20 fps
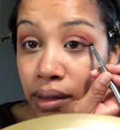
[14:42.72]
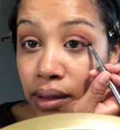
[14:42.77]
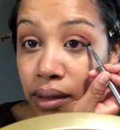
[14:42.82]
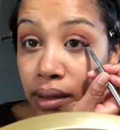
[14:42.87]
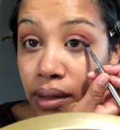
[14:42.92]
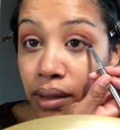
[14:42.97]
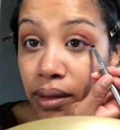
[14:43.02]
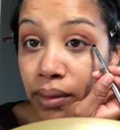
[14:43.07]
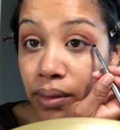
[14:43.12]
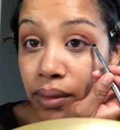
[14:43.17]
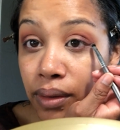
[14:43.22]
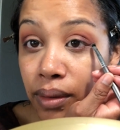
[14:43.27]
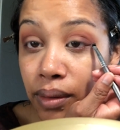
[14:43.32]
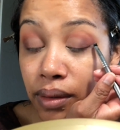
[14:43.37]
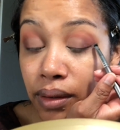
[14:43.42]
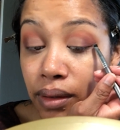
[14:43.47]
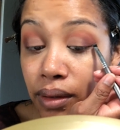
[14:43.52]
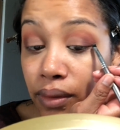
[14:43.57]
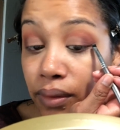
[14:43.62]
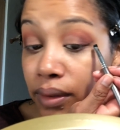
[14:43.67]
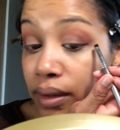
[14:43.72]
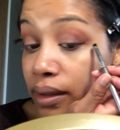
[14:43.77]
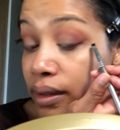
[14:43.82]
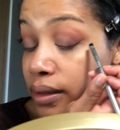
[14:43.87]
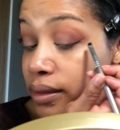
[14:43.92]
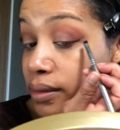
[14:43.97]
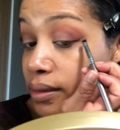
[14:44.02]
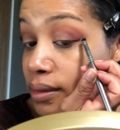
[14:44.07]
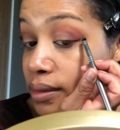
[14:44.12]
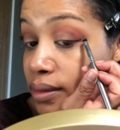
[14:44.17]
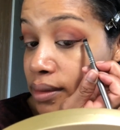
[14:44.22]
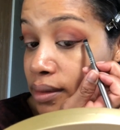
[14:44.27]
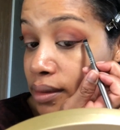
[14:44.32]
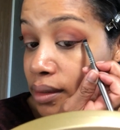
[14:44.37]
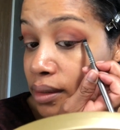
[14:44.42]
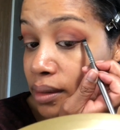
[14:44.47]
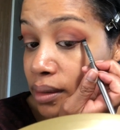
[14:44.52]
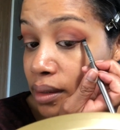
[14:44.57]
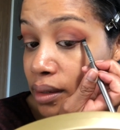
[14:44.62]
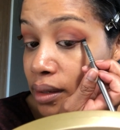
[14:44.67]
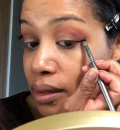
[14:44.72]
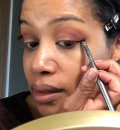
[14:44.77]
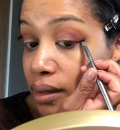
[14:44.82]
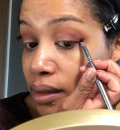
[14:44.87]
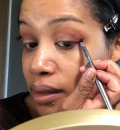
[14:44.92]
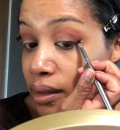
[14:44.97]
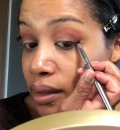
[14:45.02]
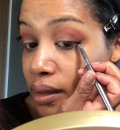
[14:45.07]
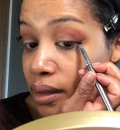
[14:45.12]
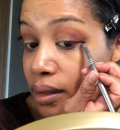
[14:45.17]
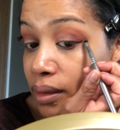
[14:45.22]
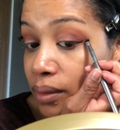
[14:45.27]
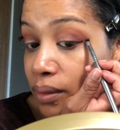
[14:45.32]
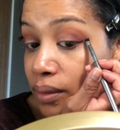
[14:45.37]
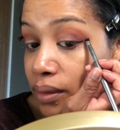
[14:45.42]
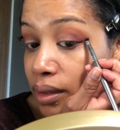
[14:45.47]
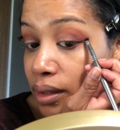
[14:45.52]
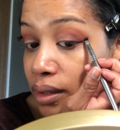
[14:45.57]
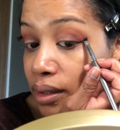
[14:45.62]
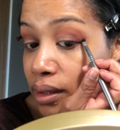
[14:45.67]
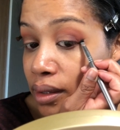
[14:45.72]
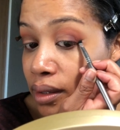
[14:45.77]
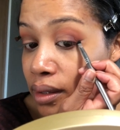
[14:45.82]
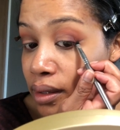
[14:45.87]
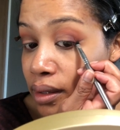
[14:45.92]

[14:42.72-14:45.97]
So what I'm doing is, you can see I'm creating that wing.